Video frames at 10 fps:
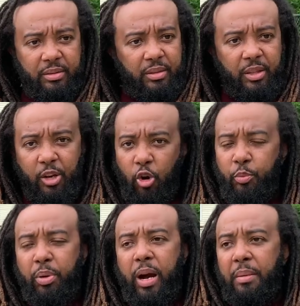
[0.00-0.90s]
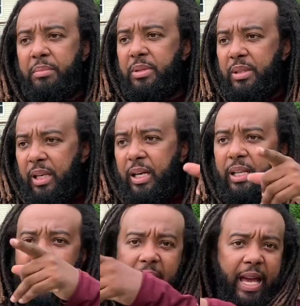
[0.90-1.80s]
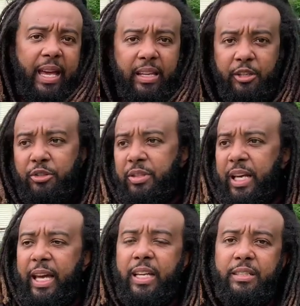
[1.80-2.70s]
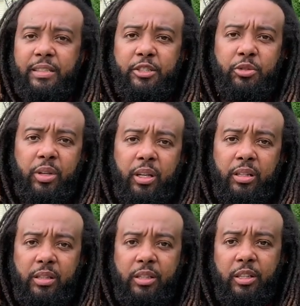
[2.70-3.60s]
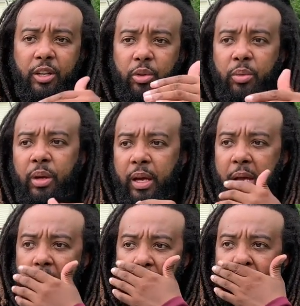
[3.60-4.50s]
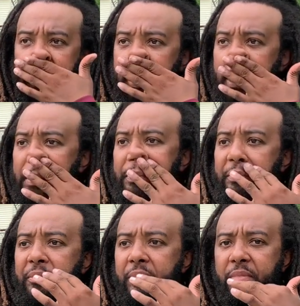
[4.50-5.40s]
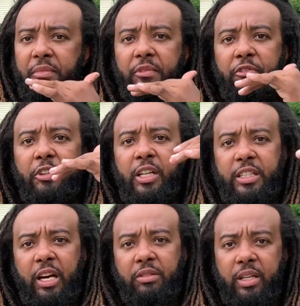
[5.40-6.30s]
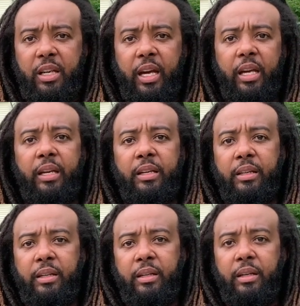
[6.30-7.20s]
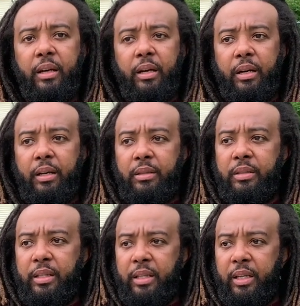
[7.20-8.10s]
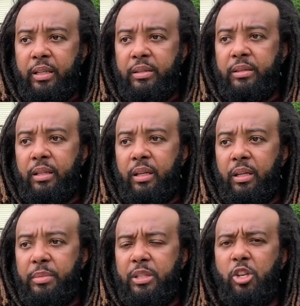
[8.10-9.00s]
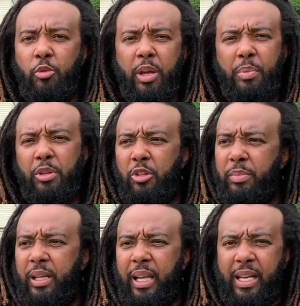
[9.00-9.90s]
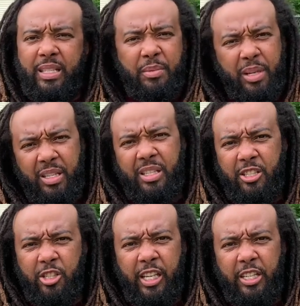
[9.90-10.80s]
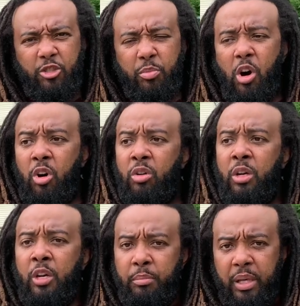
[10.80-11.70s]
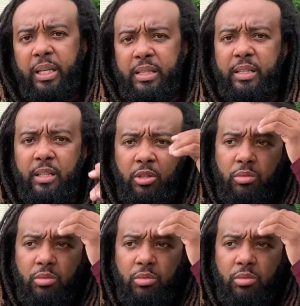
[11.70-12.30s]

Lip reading: no problems. Luckily, I had a little dash in the trailer to help me finish out the day to cut. It slowed me up a little bit, like I said, because he's small, but he still